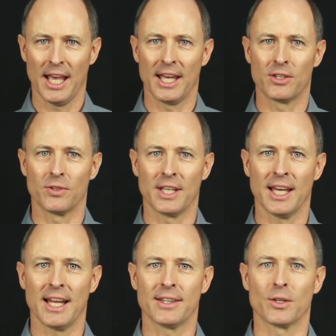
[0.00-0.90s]
and to
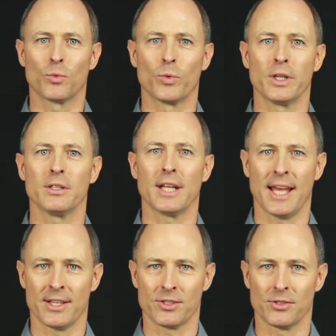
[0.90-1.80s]
get at the real
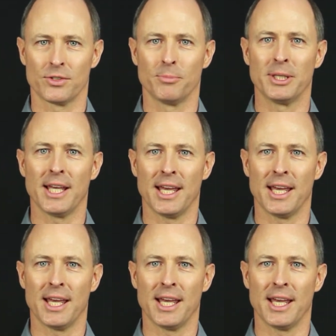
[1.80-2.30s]
answer to be